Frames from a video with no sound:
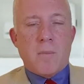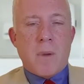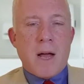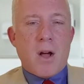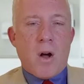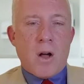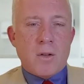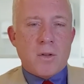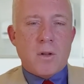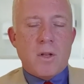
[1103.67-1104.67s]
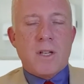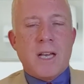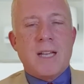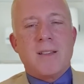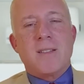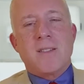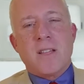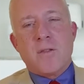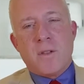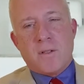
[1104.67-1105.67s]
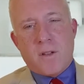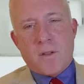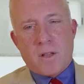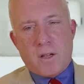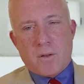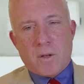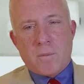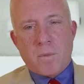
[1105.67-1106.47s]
but also looking at the stiffness of the liver.